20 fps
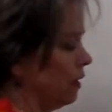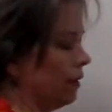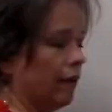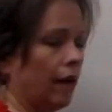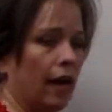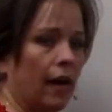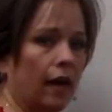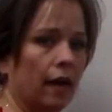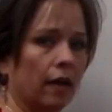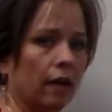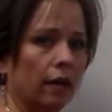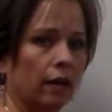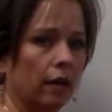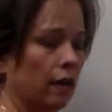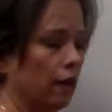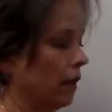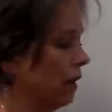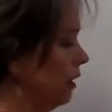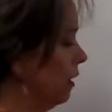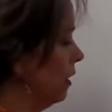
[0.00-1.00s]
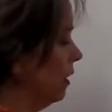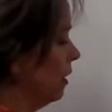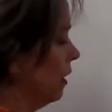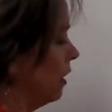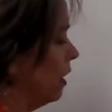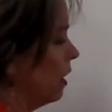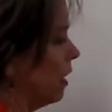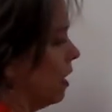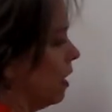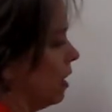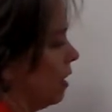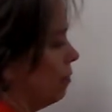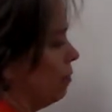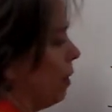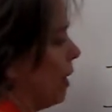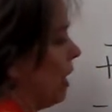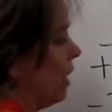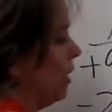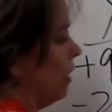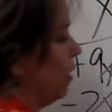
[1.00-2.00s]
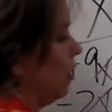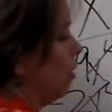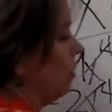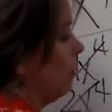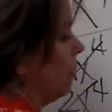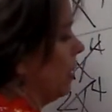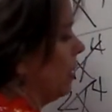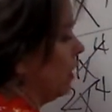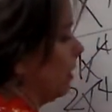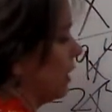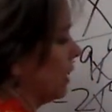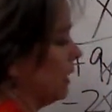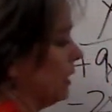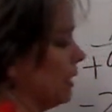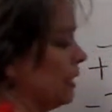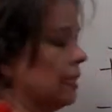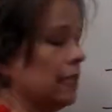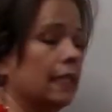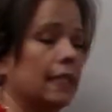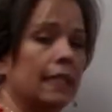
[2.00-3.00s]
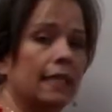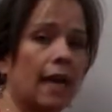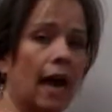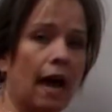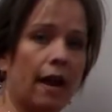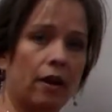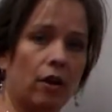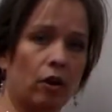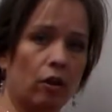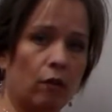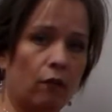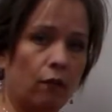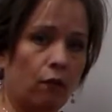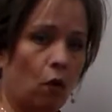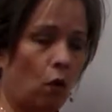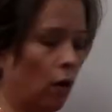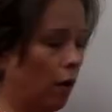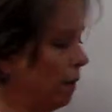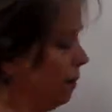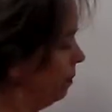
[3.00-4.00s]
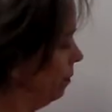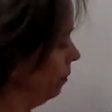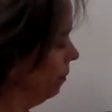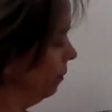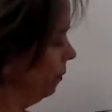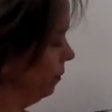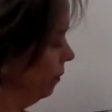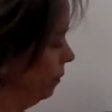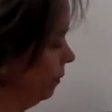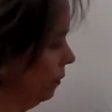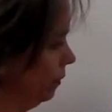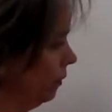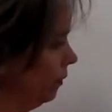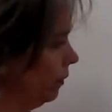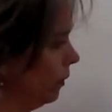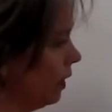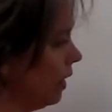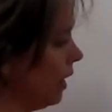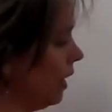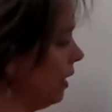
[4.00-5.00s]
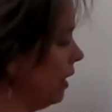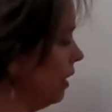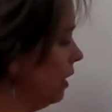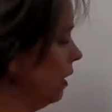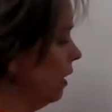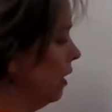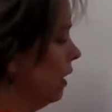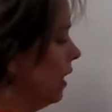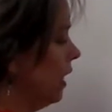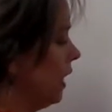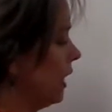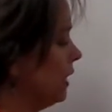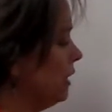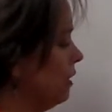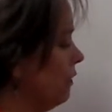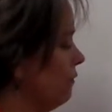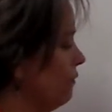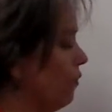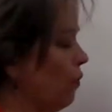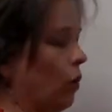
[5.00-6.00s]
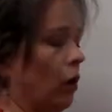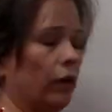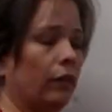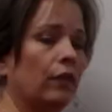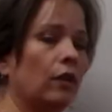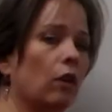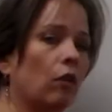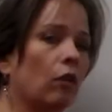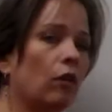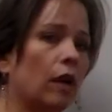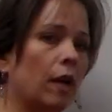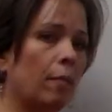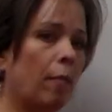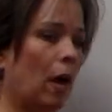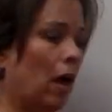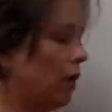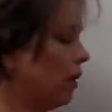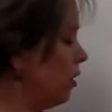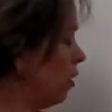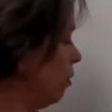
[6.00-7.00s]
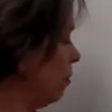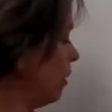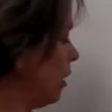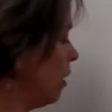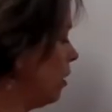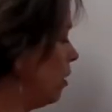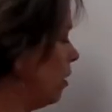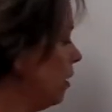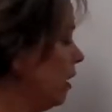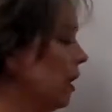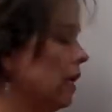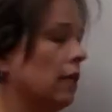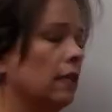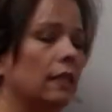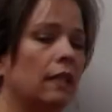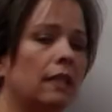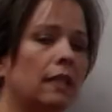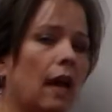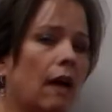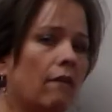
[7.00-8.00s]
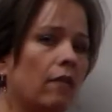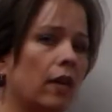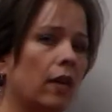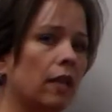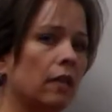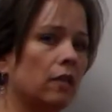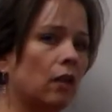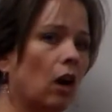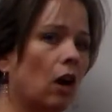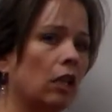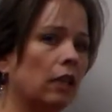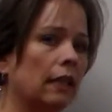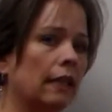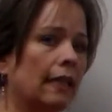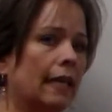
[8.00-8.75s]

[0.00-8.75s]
All right? Our polynomial is in standard form, okay? It's a fourth degree polynomial. 7 is our